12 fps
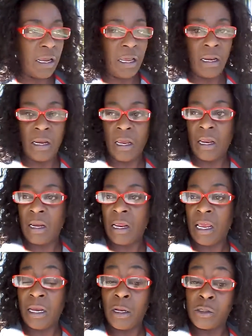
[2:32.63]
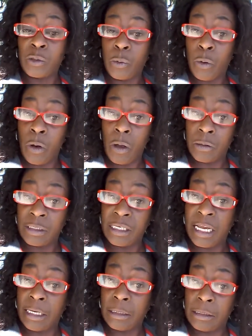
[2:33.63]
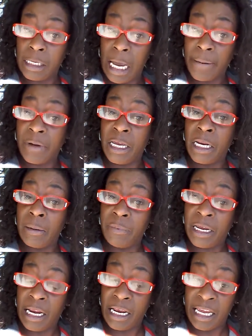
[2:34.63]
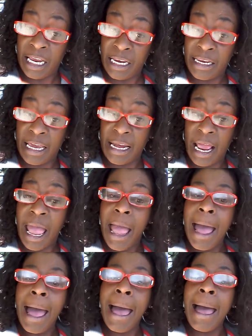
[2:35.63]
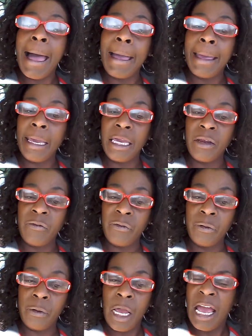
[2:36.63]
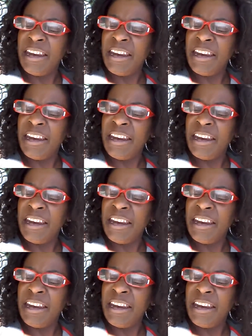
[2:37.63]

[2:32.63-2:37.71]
and, and, and the squirrels that take the time to get up there to get that high hanging fruit.